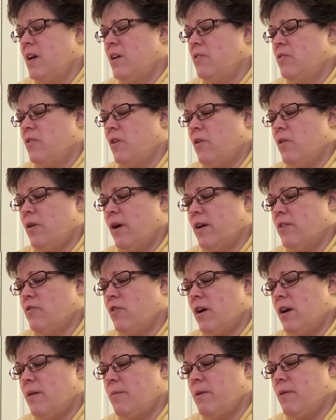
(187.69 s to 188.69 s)
So I
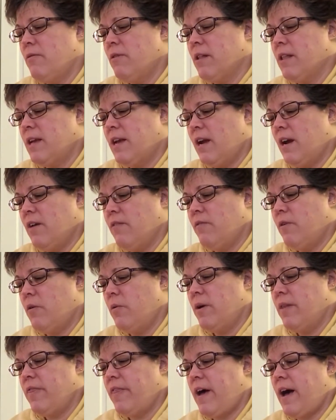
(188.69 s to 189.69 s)
try to be really careful
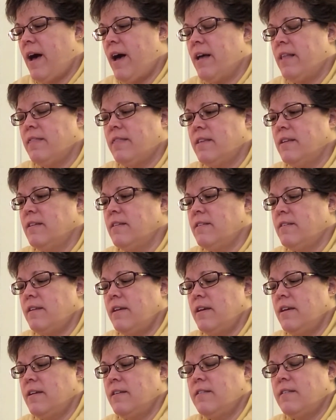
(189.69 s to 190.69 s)
with that. This
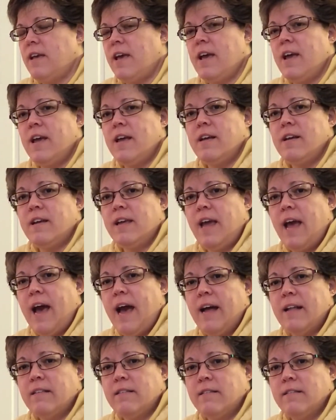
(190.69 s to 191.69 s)
is a
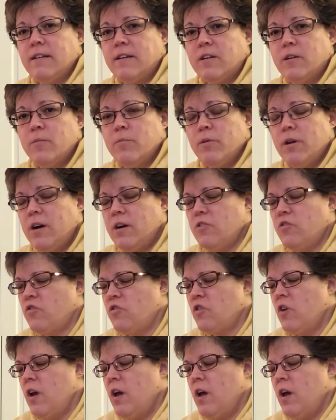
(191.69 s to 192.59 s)
cat slicker brush,